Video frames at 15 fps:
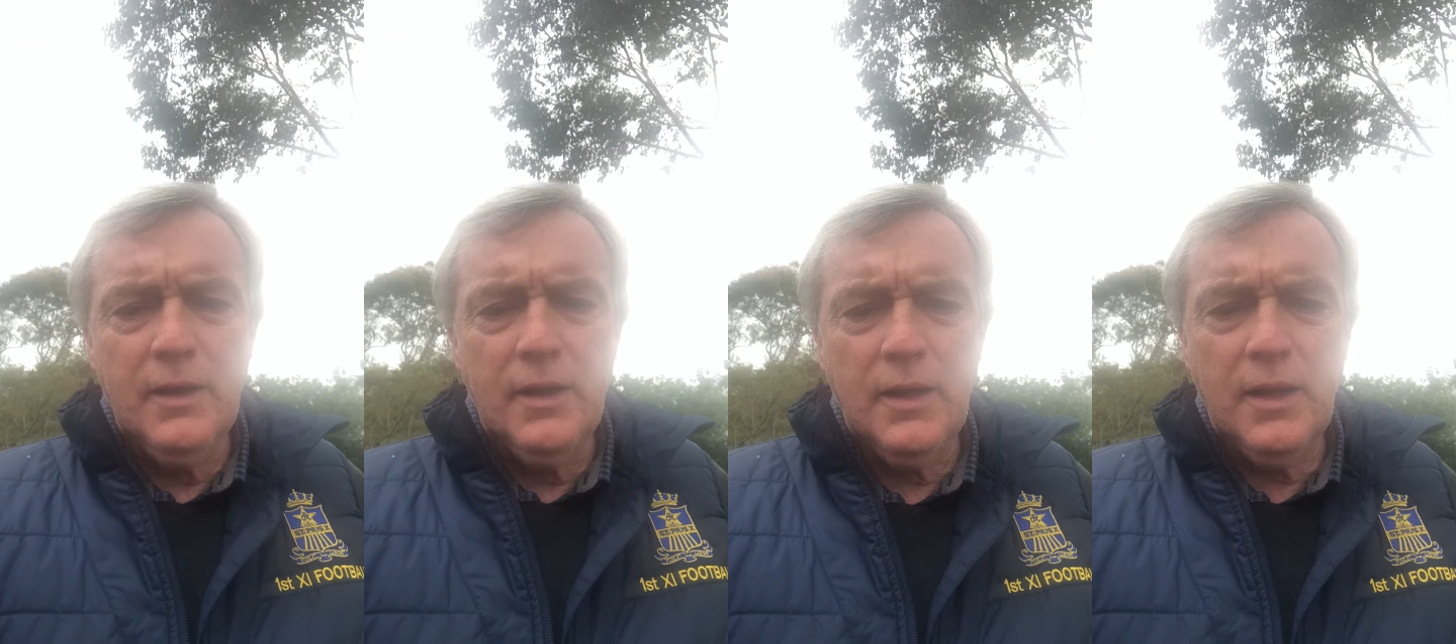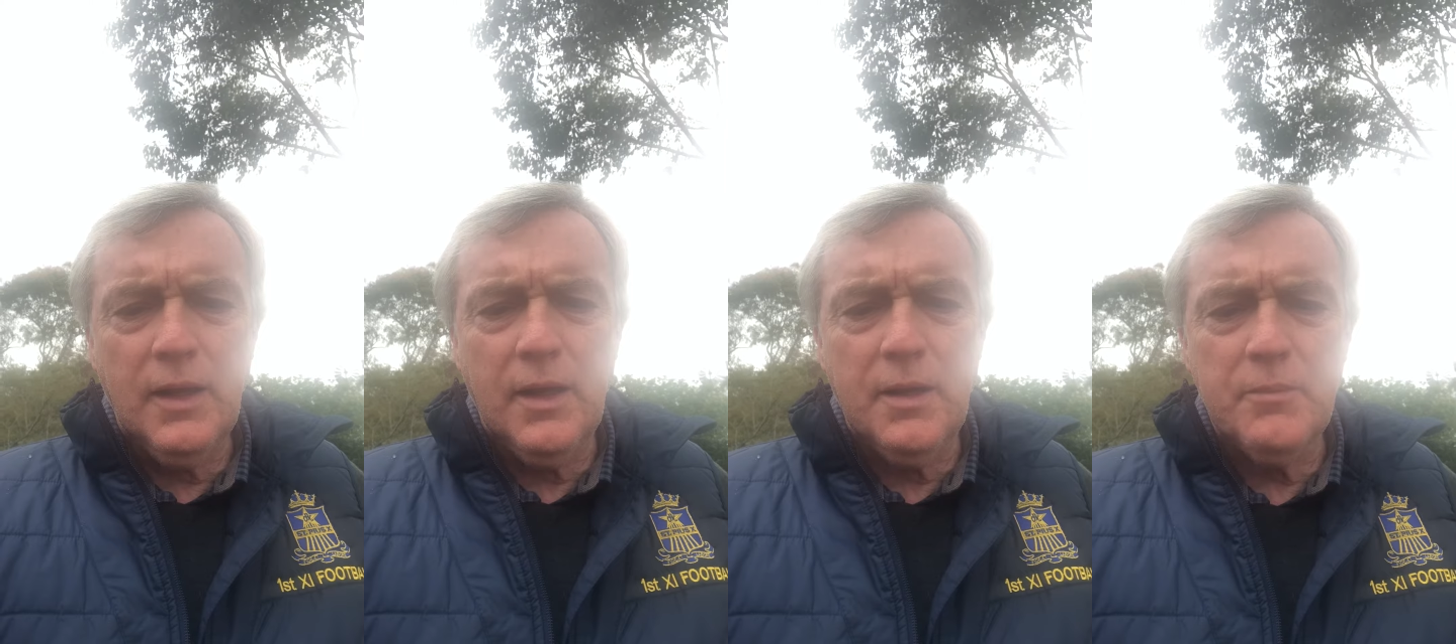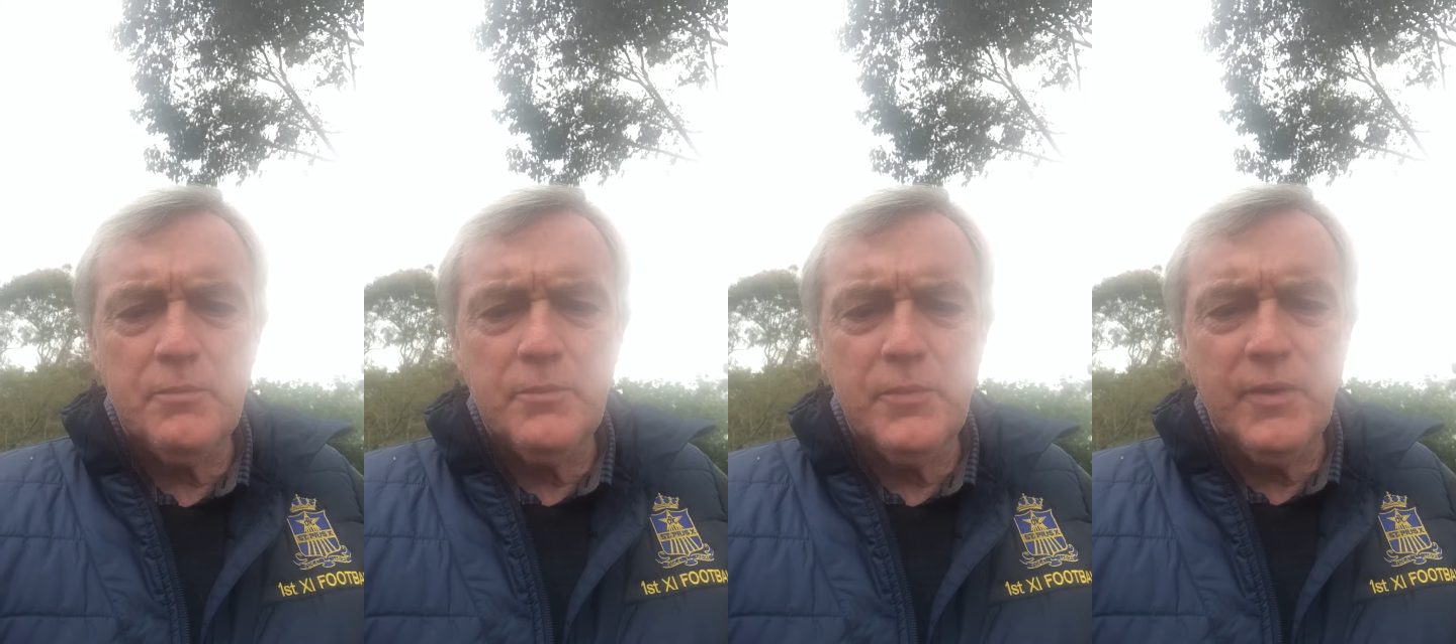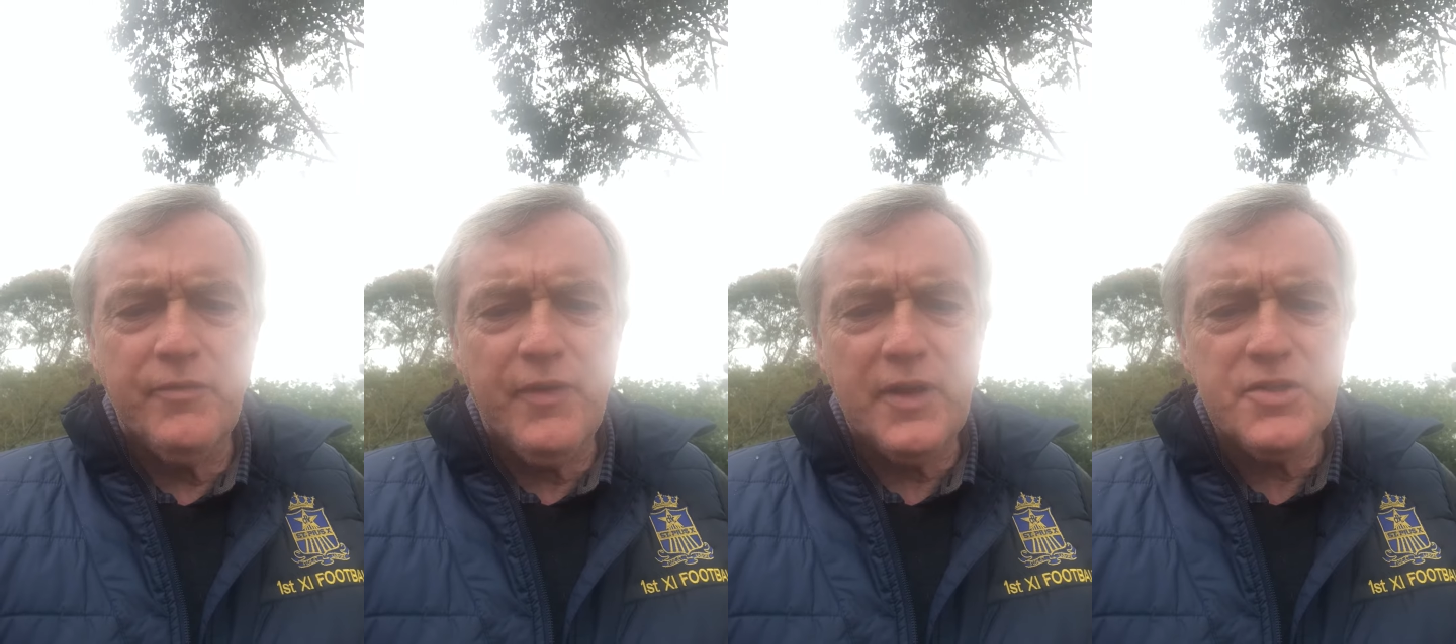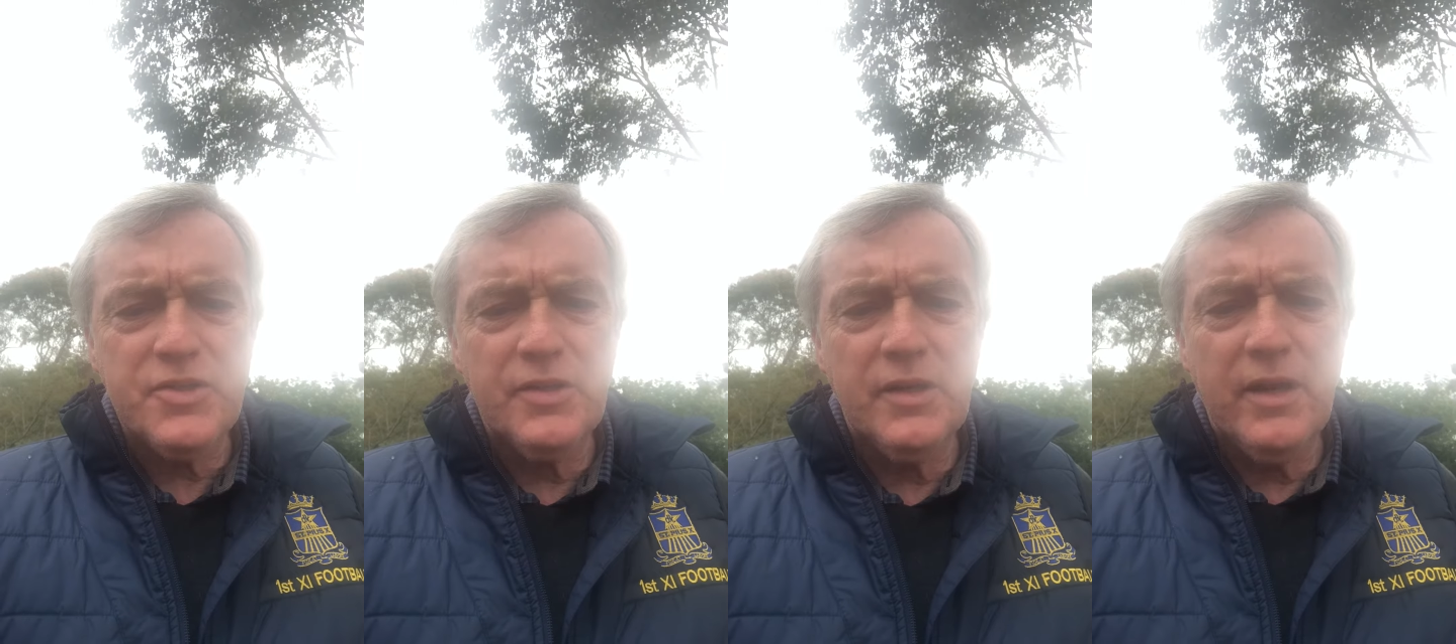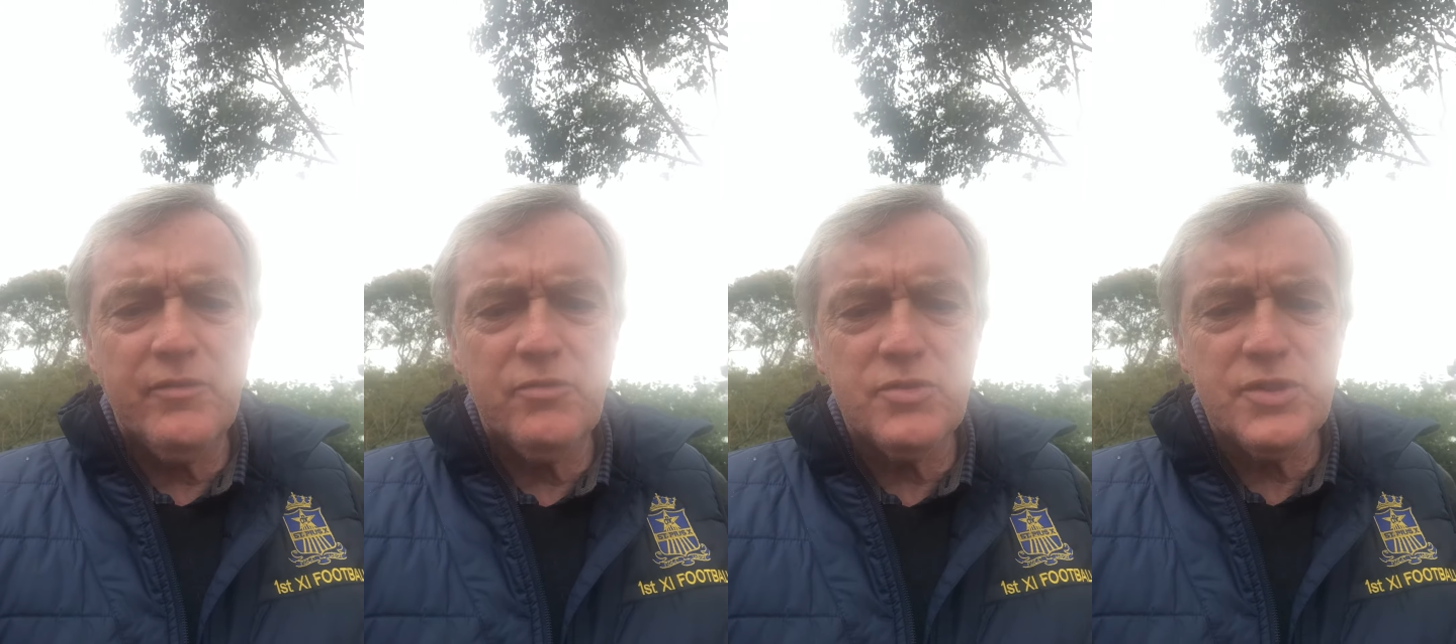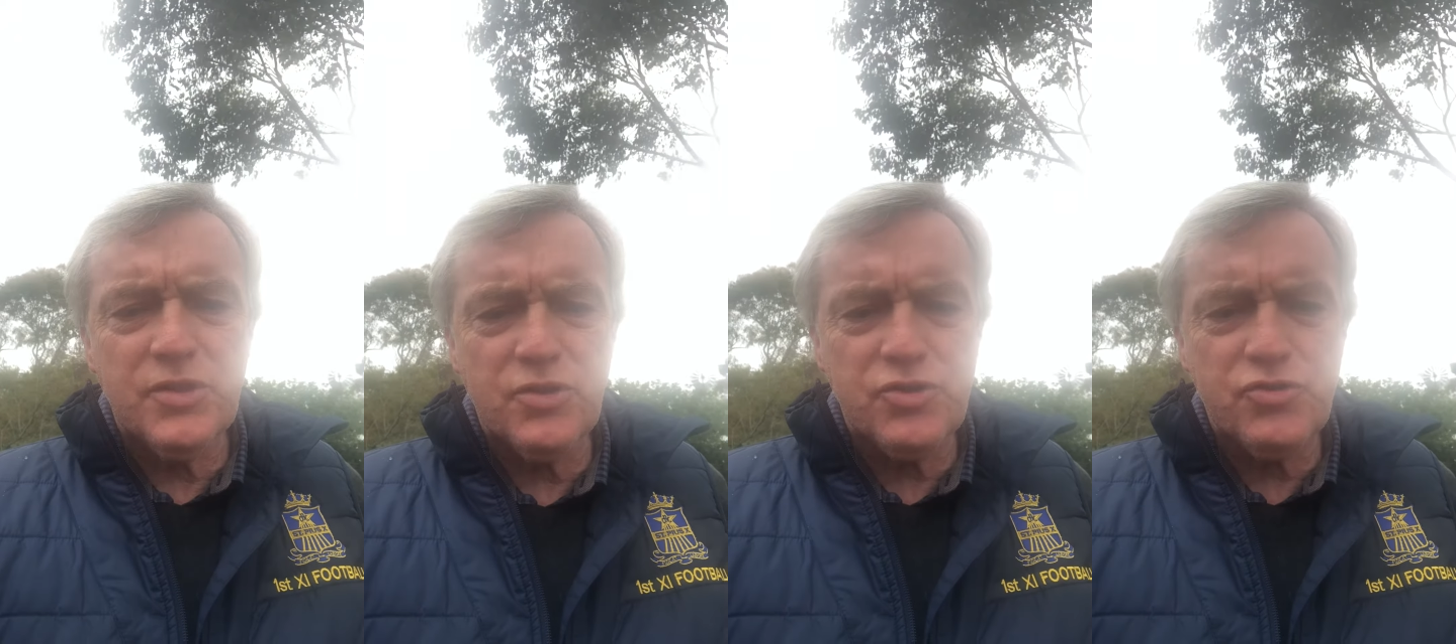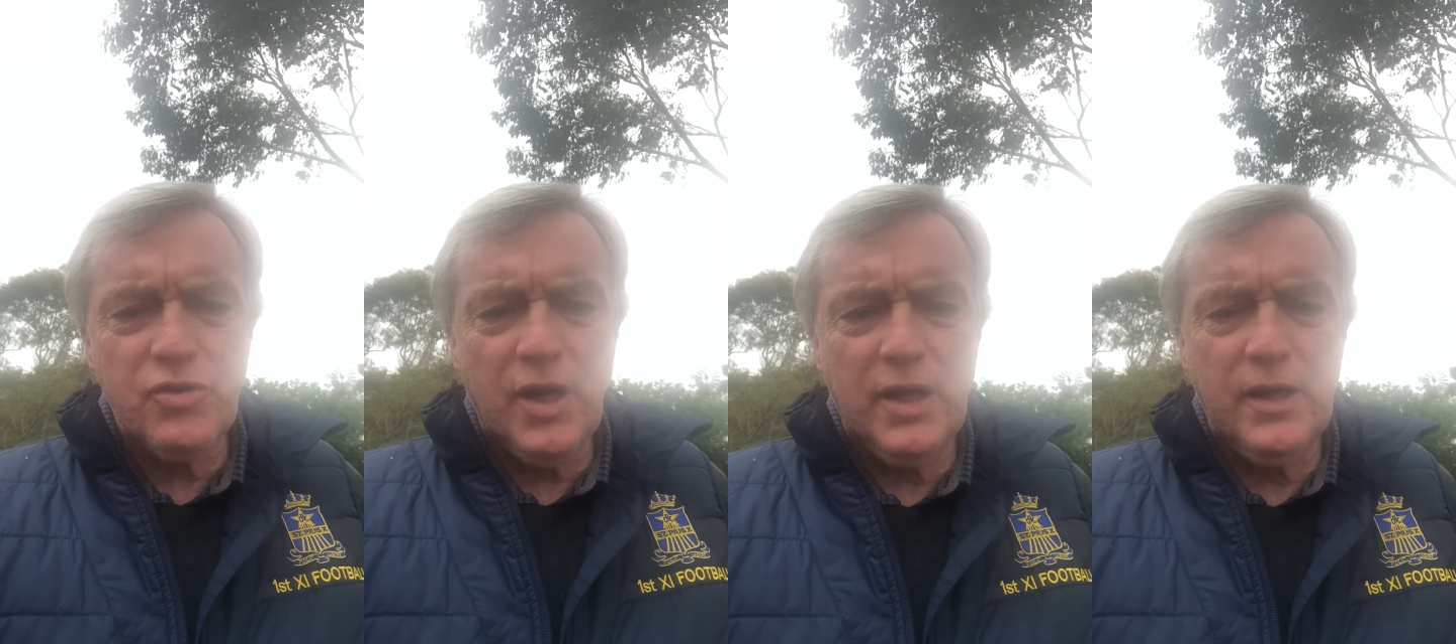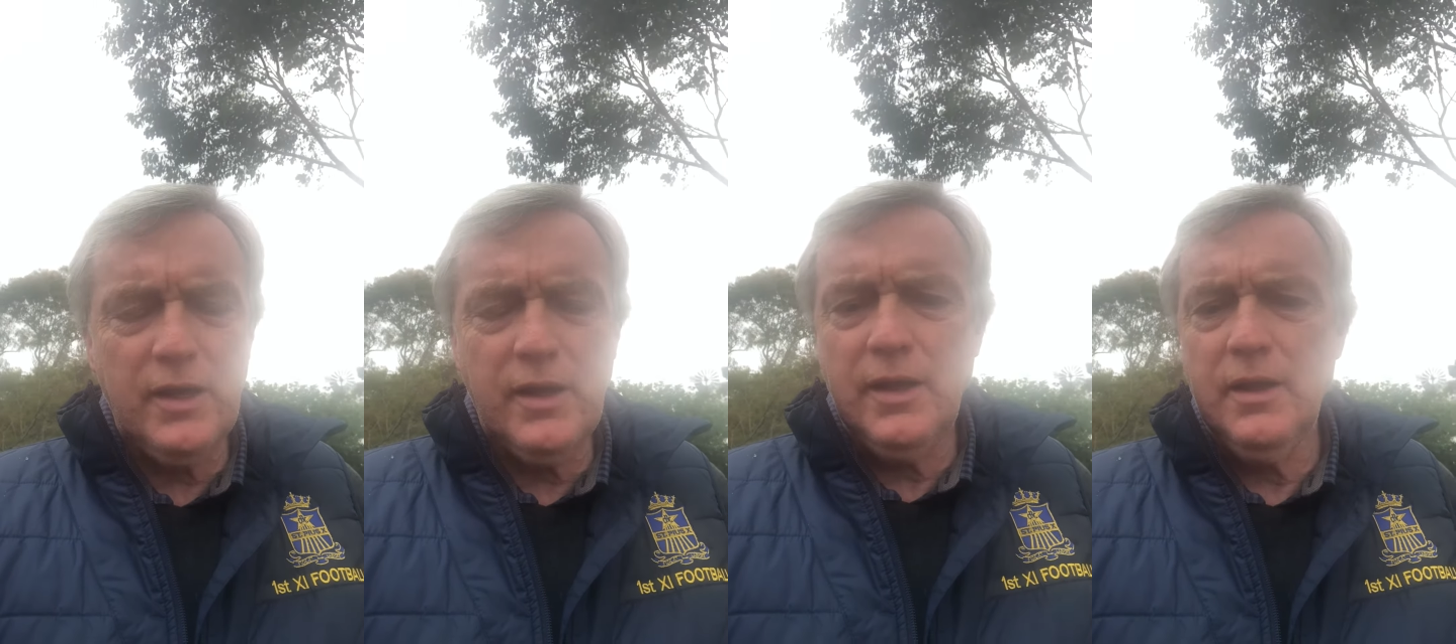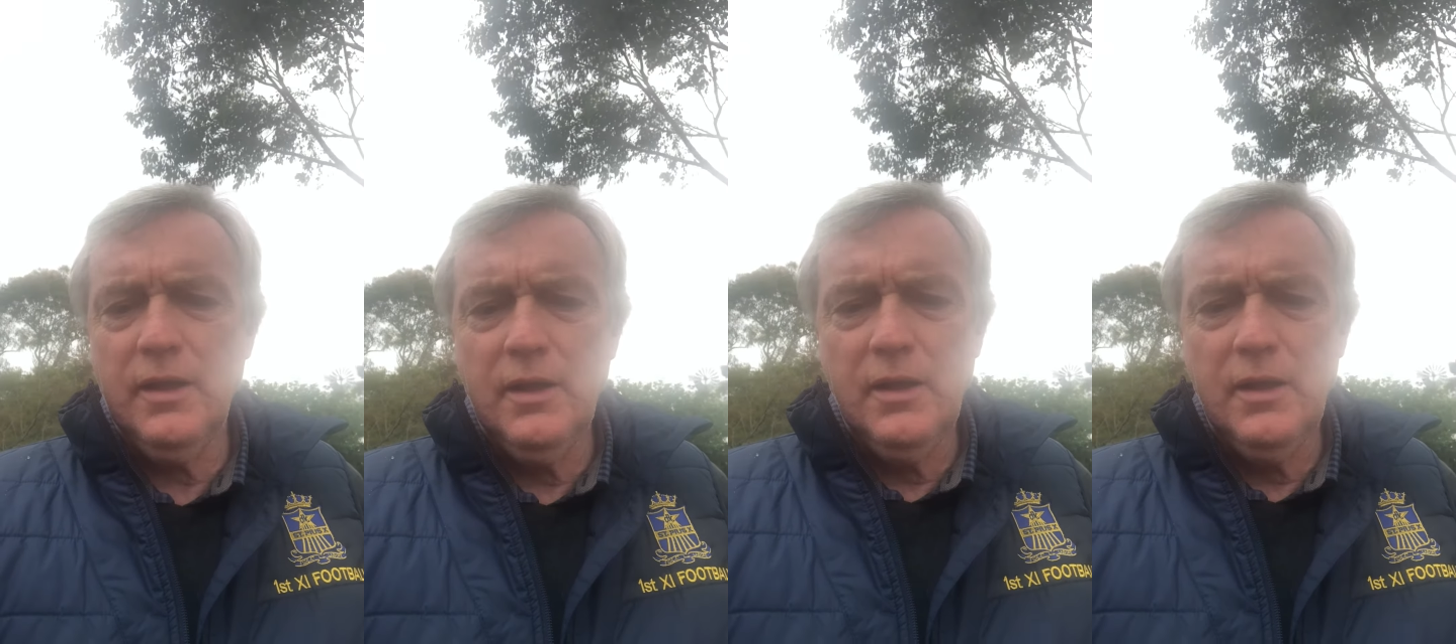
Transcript: Um, the infection levels in Australia